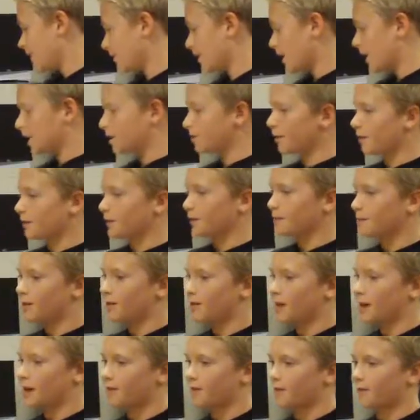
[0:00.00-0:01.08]
rocks on the
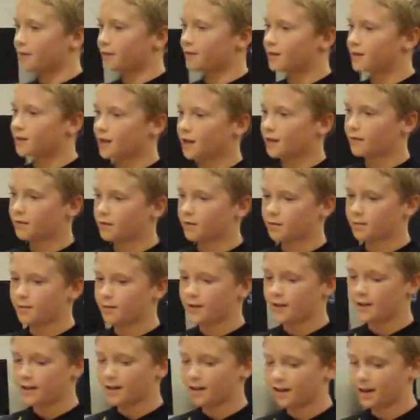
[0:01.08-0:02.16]
moon have been discovered to
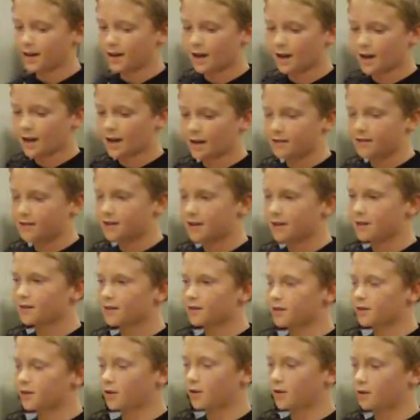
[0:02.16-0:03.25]
be nearly
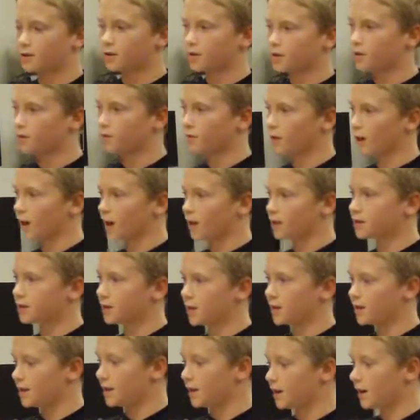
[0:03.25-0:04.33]
identical to the rocks
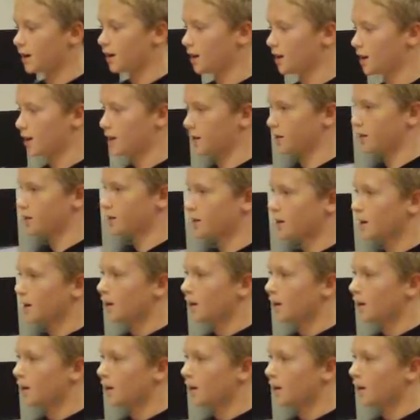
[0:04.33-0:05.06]
on the Earth.